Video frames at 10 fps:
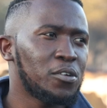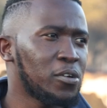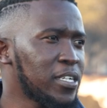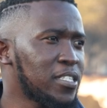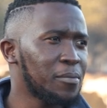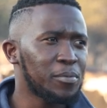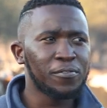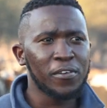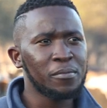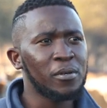no, next step,
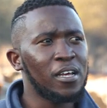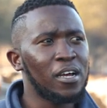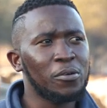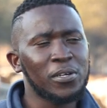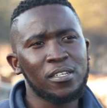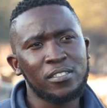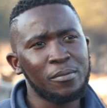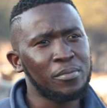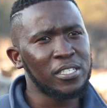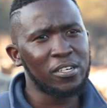if animal in
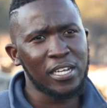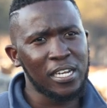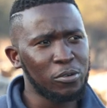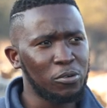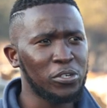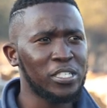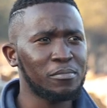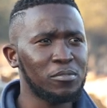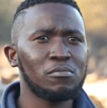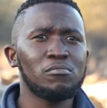temperature
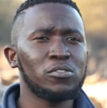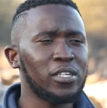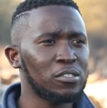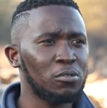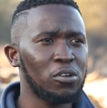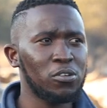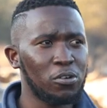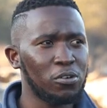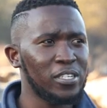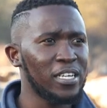you just call
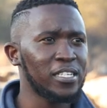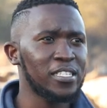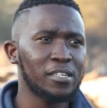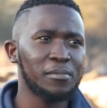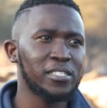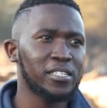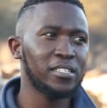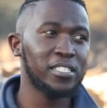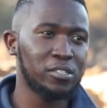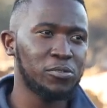your nearest animal
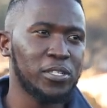technician